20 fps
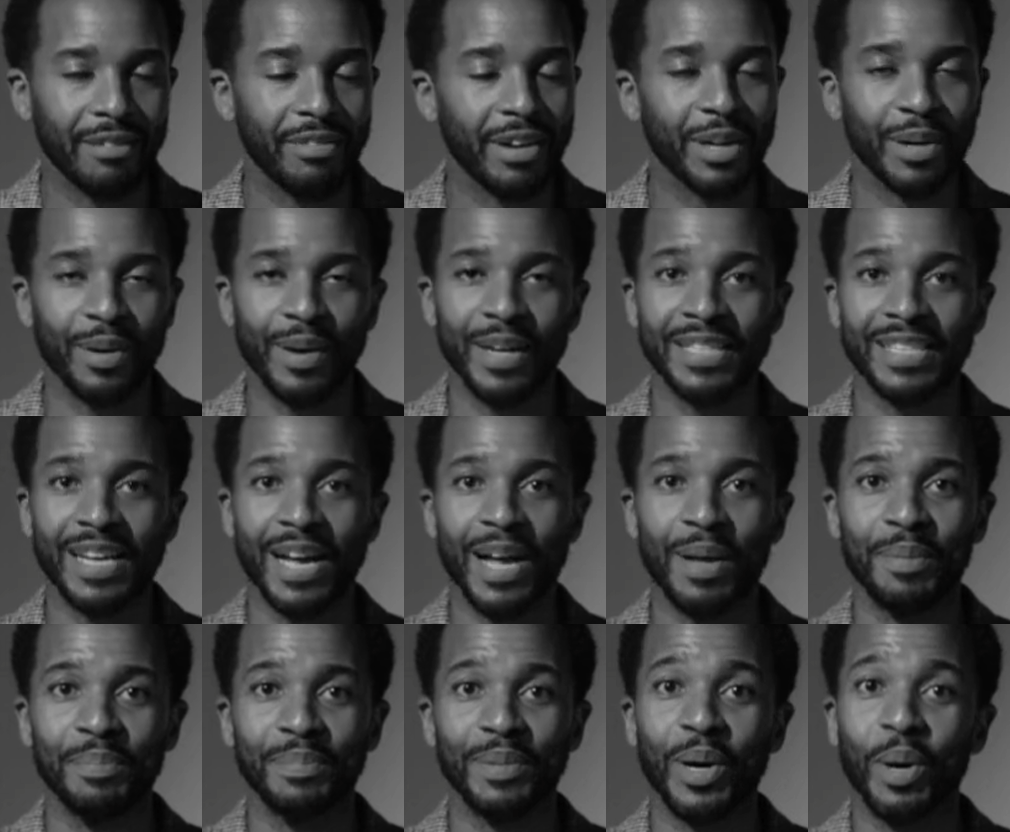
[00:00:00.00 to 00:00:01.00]
I've had a great
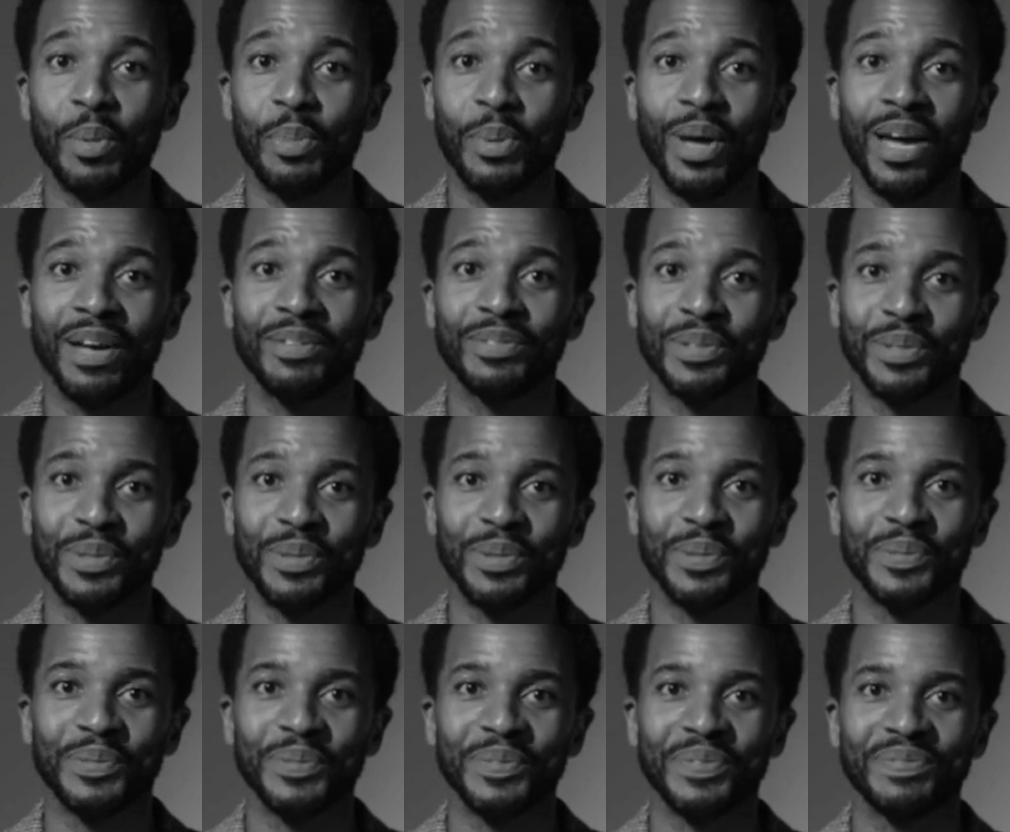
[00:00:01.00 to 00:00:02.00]
time. I hope you have too.
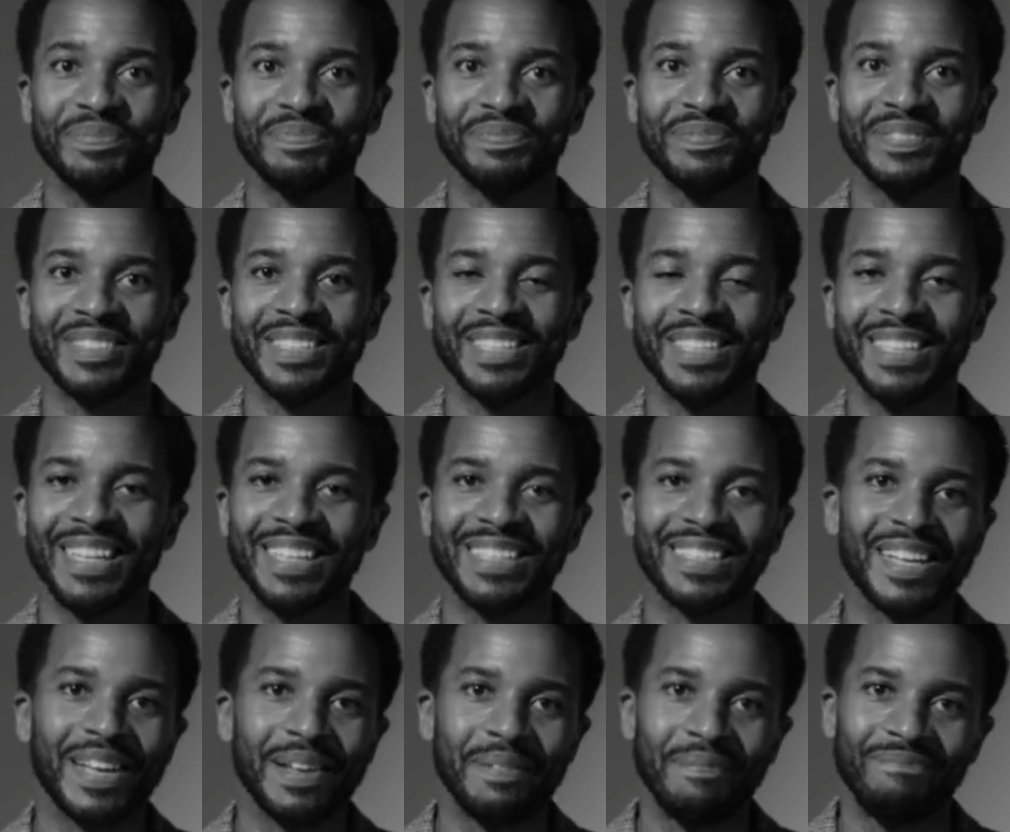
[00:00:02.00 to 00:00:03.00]
See you
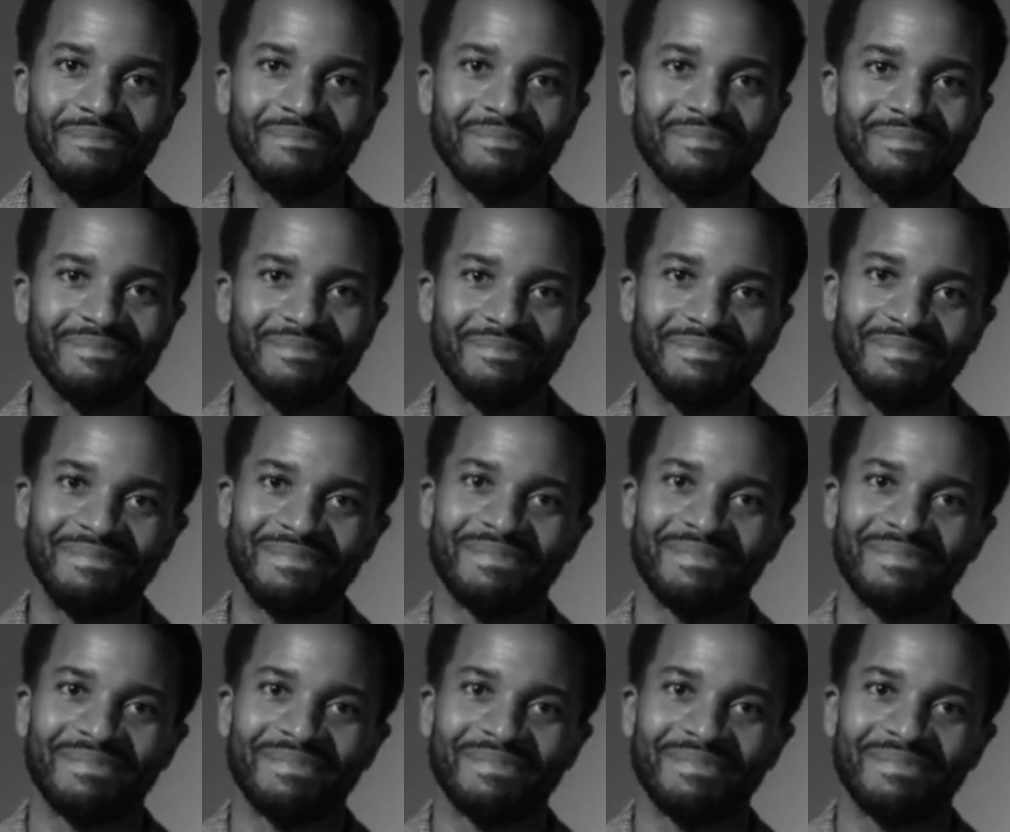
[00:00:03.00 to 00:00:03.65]
next time.